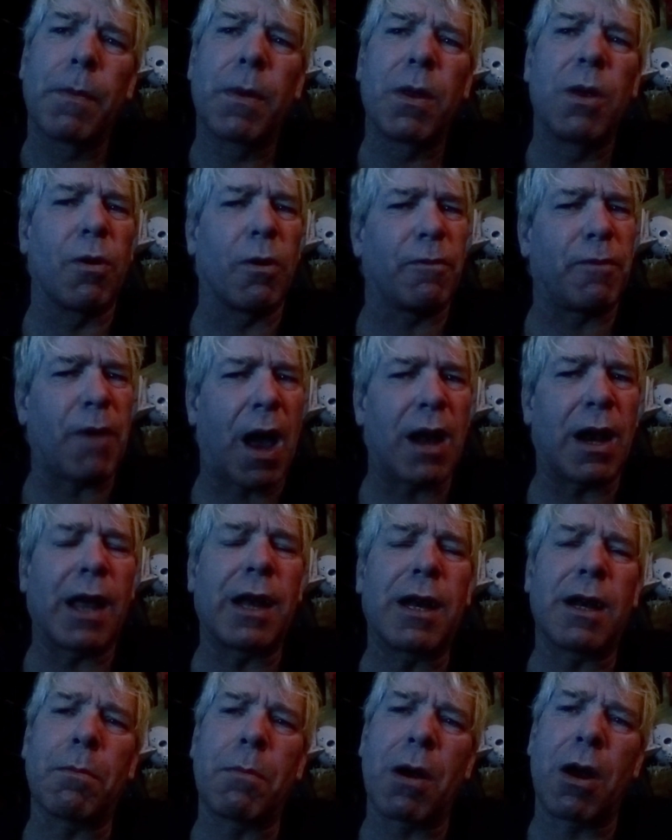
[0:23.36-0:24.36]
You are
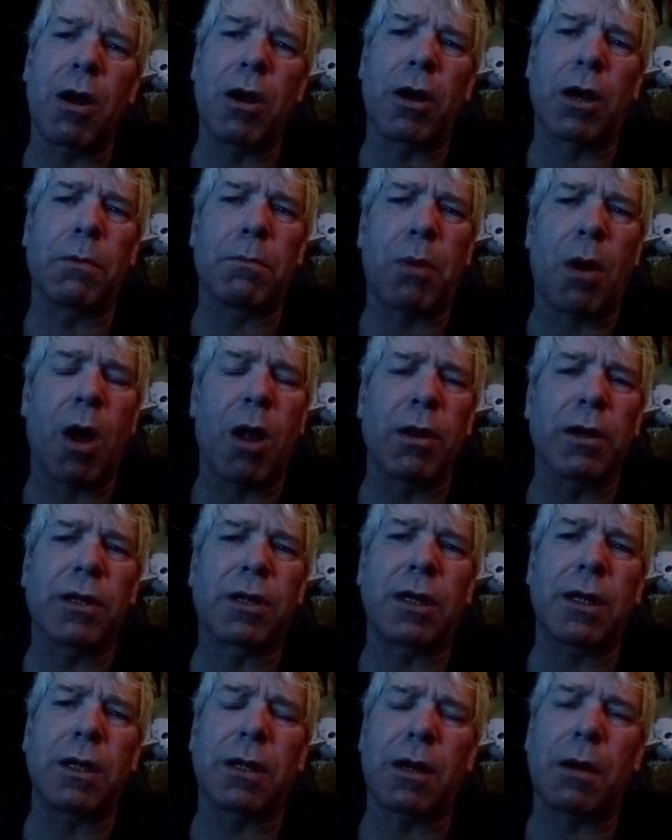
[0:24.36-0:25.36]
violating American
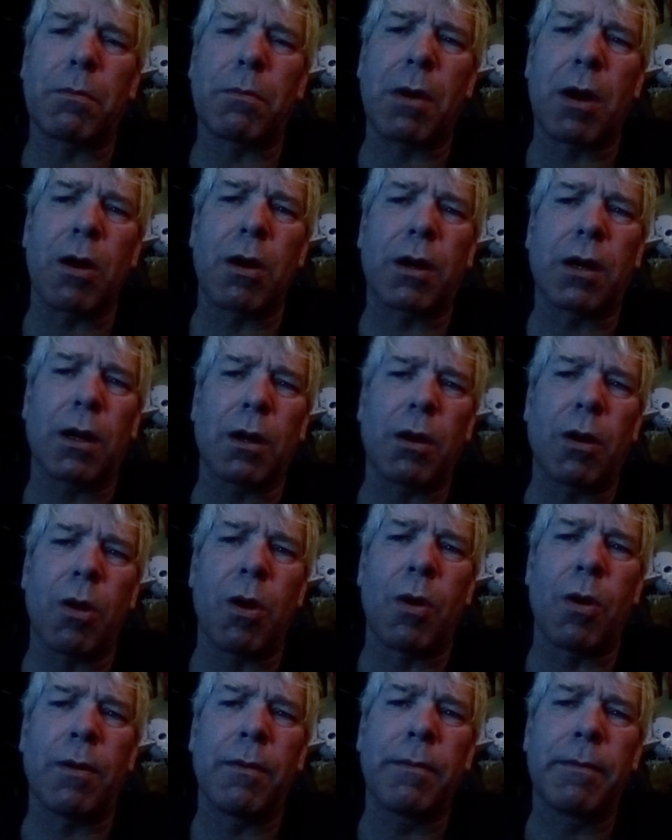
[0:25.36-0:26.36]
policies and American
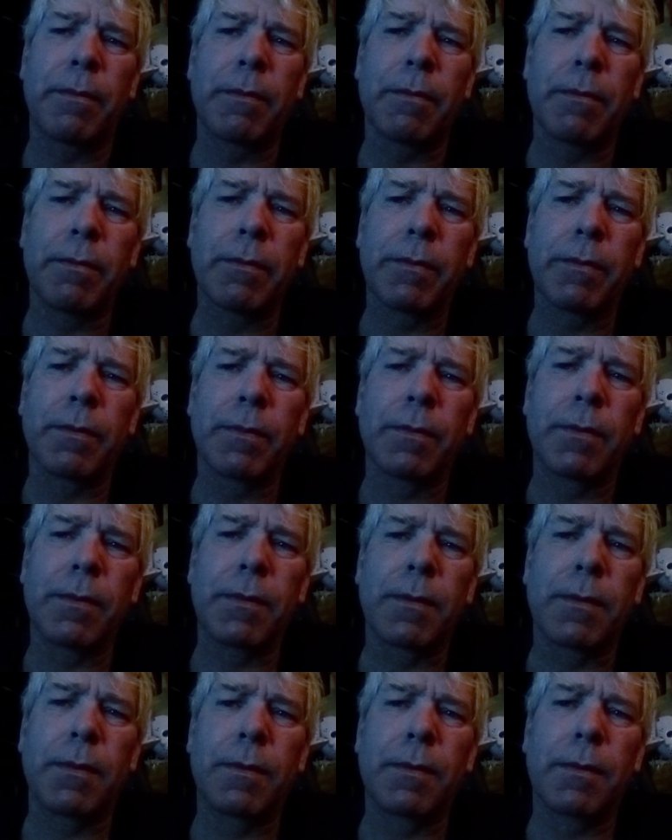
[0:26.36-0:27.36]
law.
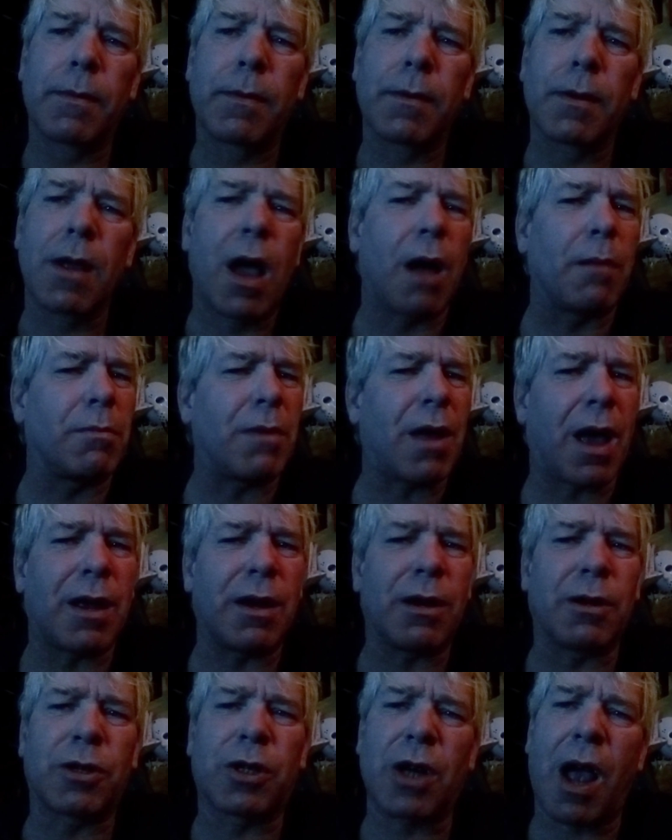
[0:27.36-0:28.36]
I'm not
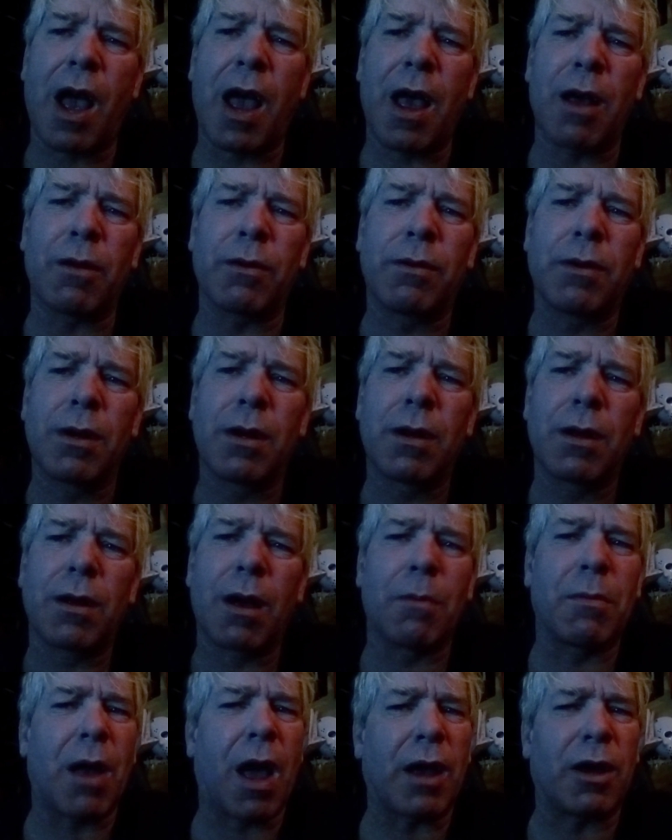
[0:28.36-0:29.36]
your child.
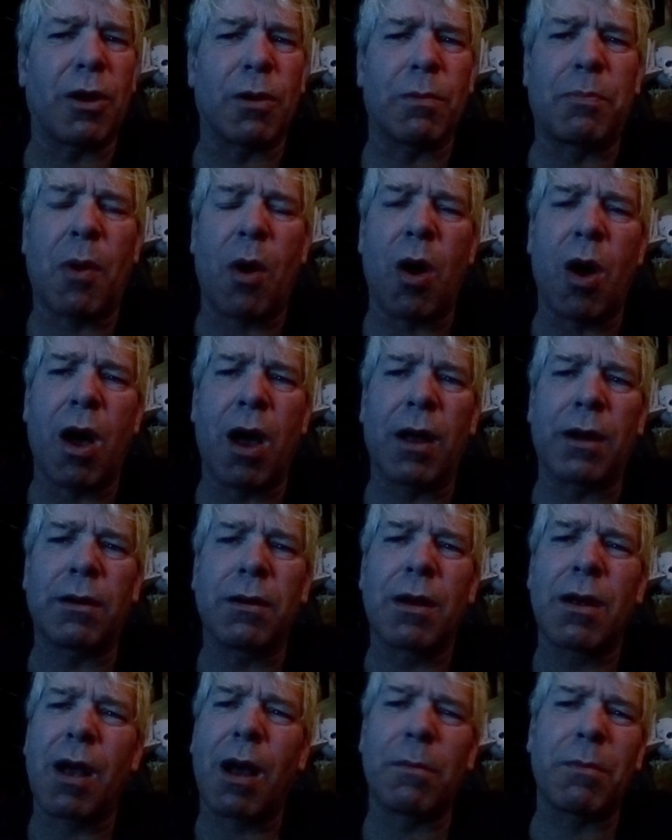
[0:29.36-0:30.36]
I'm not your
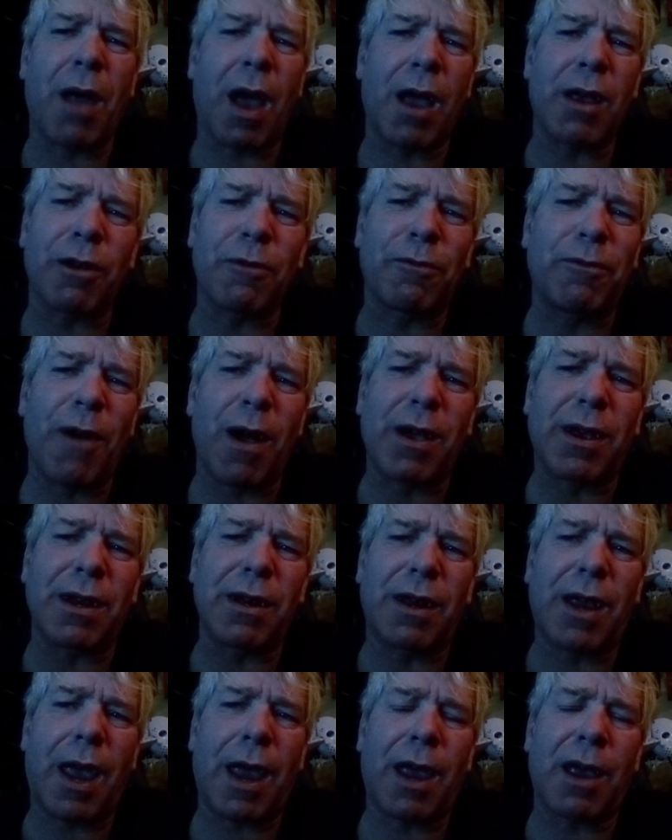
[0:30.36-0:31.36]
pawn. I'm not your
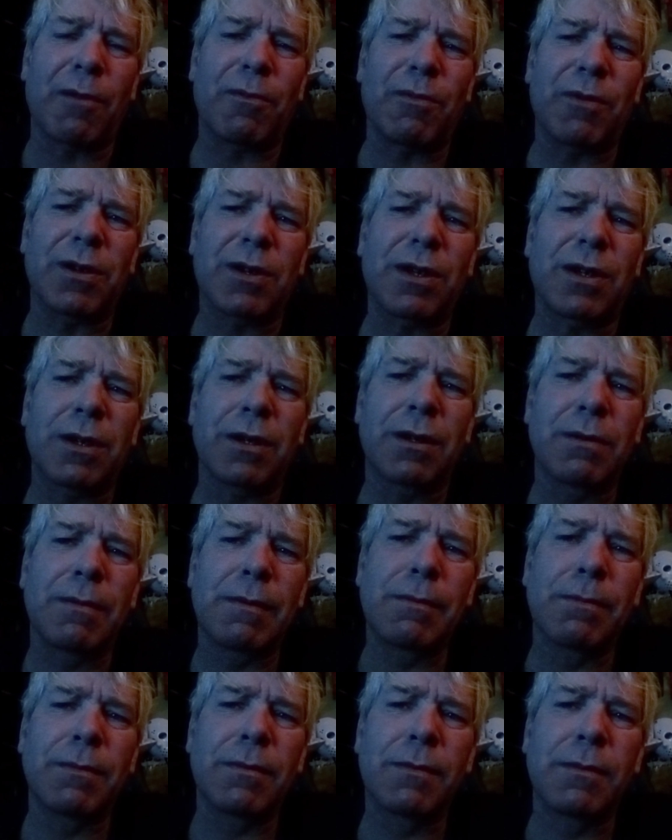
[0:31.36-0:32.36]
fucking canvas.
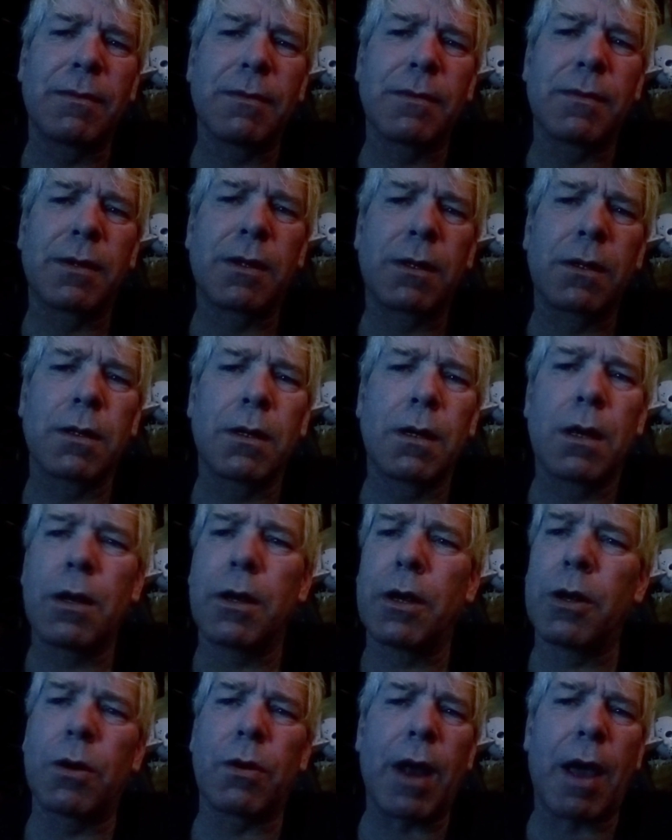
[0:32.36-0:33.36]

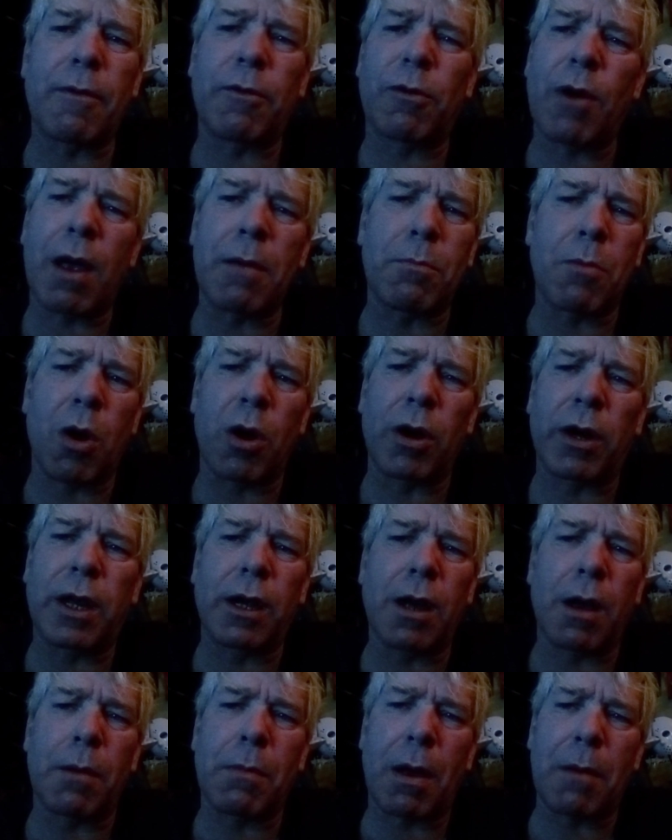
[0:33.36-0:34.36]
You don't have a right
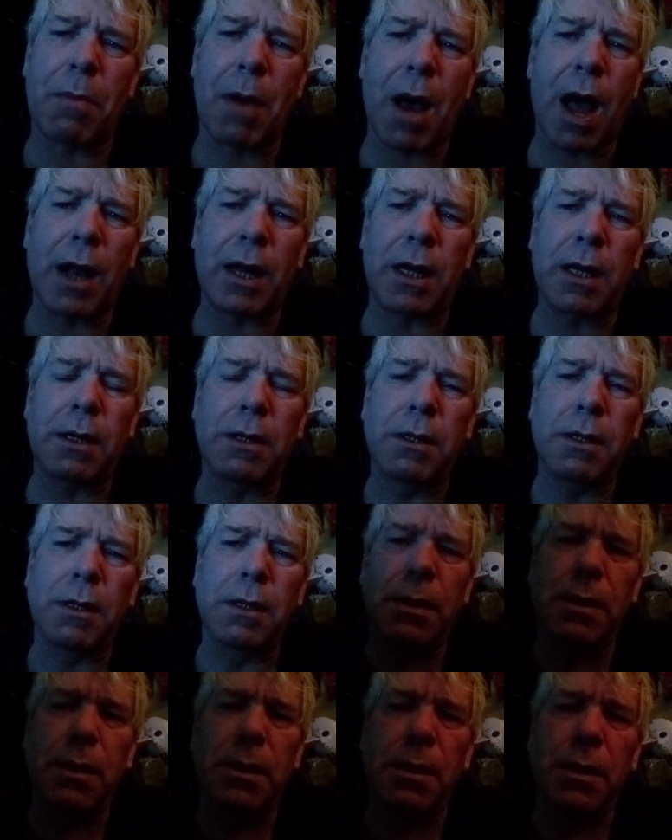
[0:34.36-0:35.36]
marking on my body.
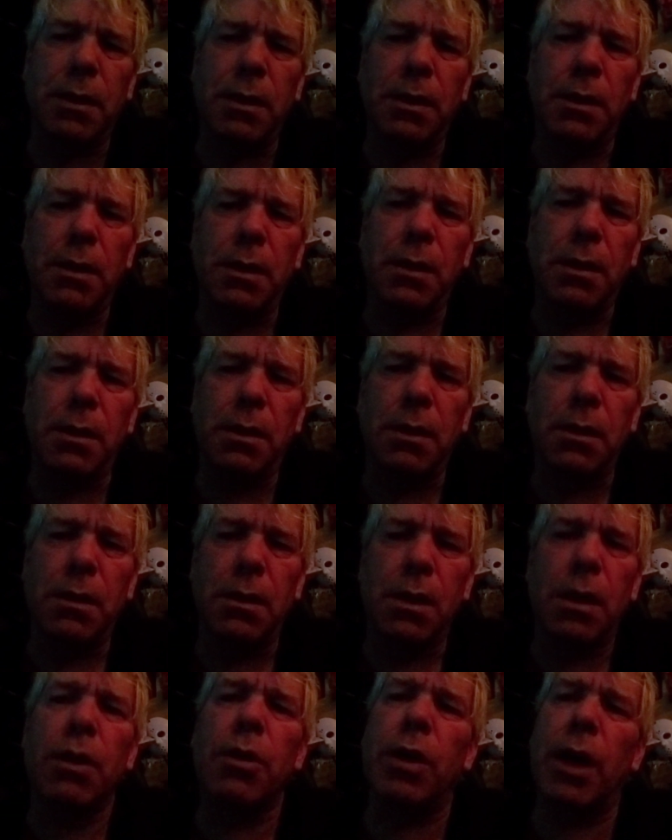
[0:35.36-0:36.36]

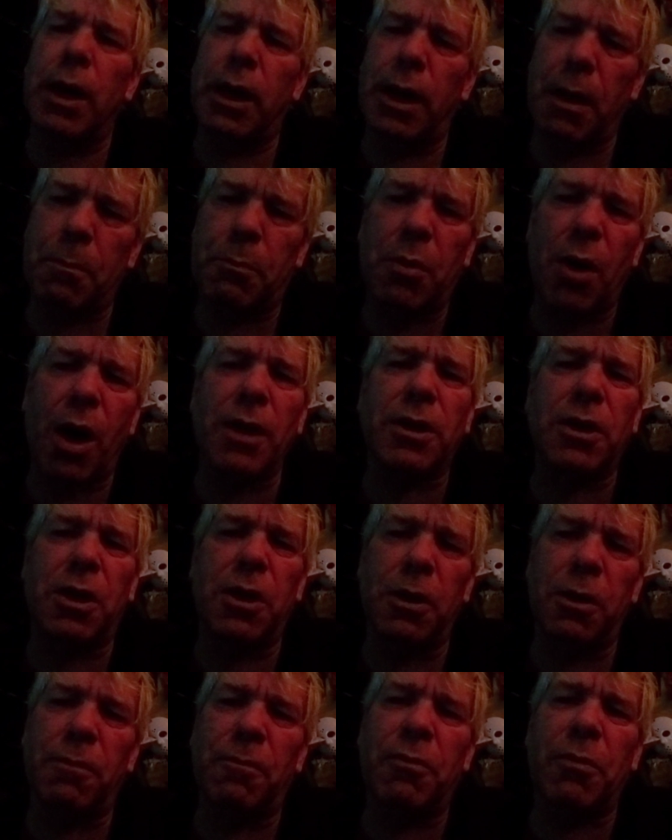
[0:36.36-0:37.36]
You need to get
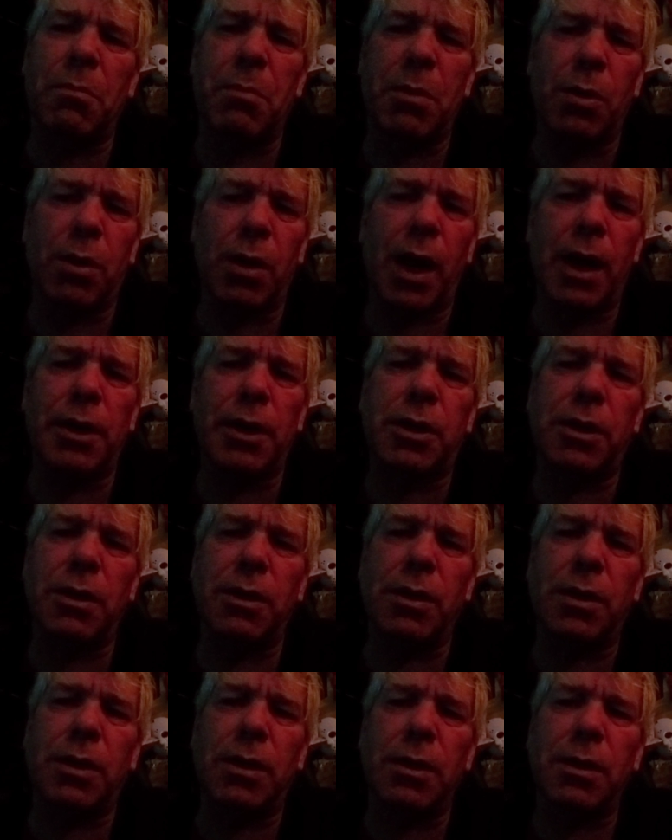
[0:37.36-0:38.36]
prosecuted for
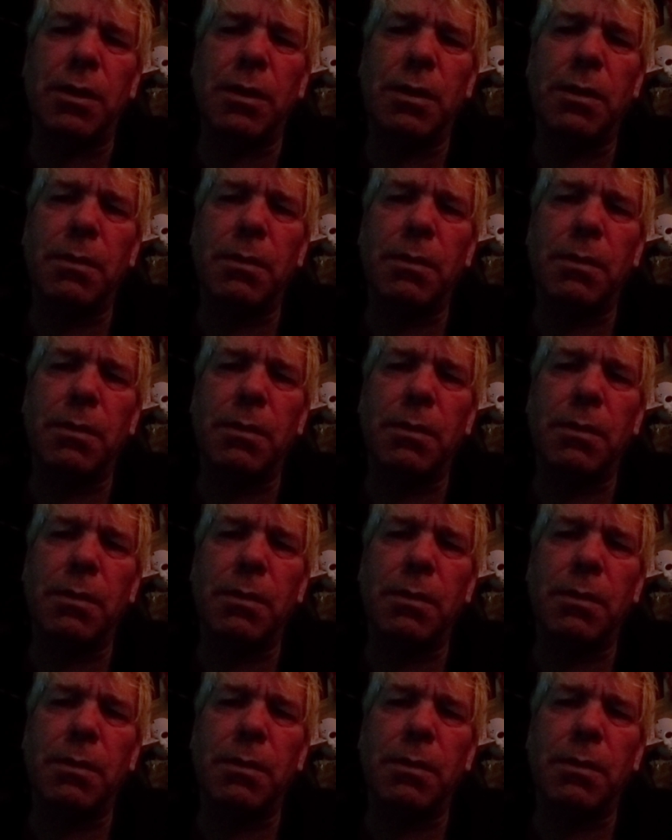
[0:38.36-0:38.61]
mutilations.